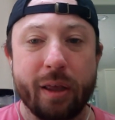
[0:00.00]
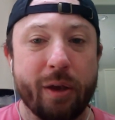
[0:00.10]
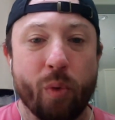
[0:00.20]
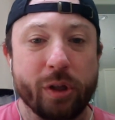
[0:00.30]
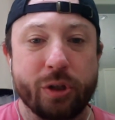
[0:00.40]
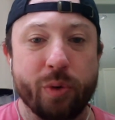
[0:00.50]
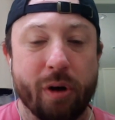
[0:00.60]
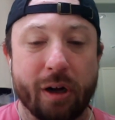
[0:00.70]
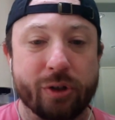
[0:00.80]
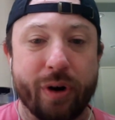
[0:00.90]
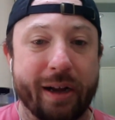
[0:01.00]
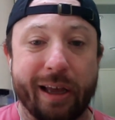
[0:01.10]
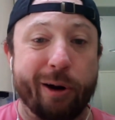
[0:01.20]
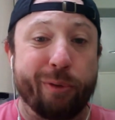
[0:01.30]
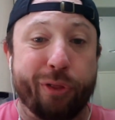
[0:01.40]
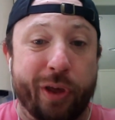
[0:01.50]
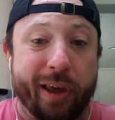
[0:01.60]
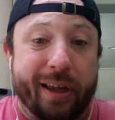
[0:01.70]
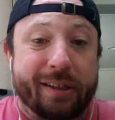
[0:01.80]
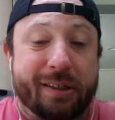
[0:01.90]
He wants a new contract. I don't
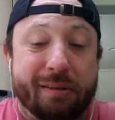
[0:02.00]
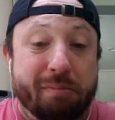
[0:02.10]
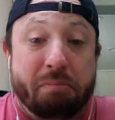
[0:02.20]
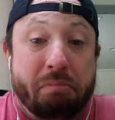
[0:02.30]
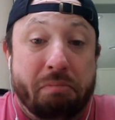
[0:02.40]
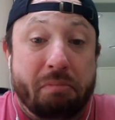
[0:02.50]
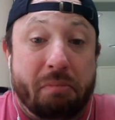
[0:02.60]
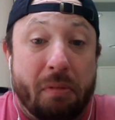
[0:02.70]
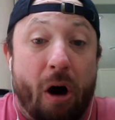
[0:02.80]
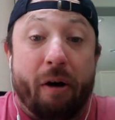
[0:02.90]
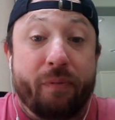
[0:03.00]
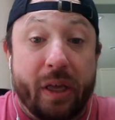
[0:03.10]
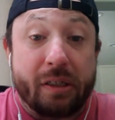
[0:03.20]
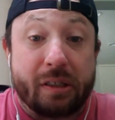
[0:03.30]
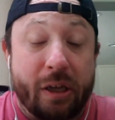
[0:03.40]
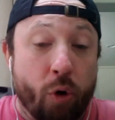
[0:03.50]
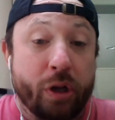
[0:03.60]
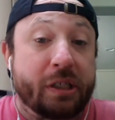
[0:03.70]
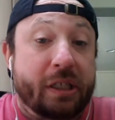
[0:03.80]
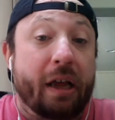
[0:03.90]
think it's obvious. He
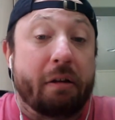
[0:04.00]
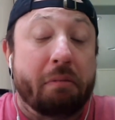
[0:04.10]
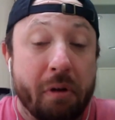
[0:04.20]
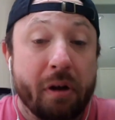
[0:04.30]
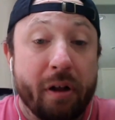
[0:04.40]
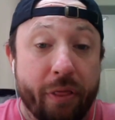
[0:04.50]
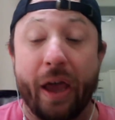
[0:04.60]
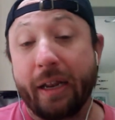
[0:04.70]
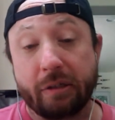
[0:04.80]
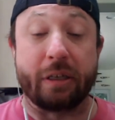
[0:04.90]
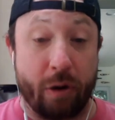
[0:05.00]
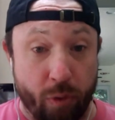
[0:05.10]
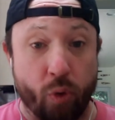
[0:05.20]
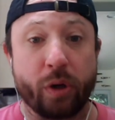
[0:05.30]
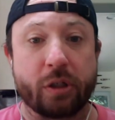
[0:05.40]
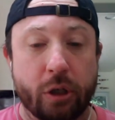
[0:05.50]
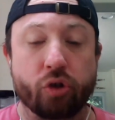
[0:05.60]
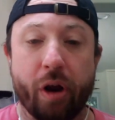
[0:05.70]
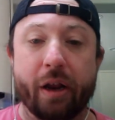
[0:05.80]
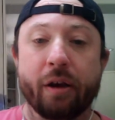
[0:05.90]
already said that. He said he requested a
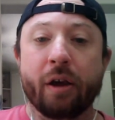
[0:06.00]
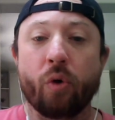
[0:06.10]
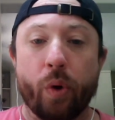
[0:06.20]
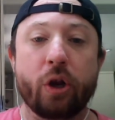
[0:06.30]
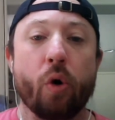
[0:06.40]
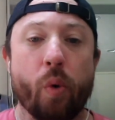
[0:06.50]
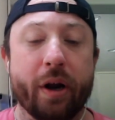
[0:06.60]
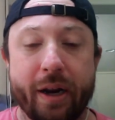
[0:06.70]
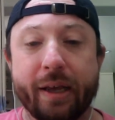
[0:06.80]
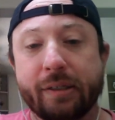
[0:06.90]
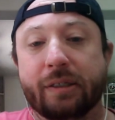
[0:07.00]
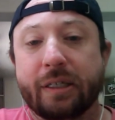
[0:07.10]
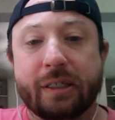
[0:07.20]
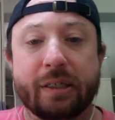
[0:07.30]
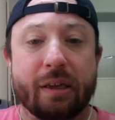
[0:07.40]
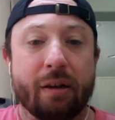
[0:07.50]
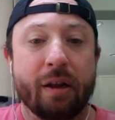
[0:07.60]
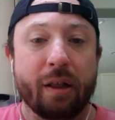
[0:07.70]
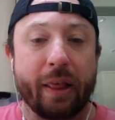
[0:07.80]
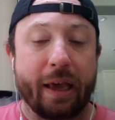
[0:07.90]
trade. We know what it is. This isn't
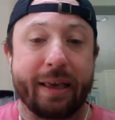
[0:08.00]
like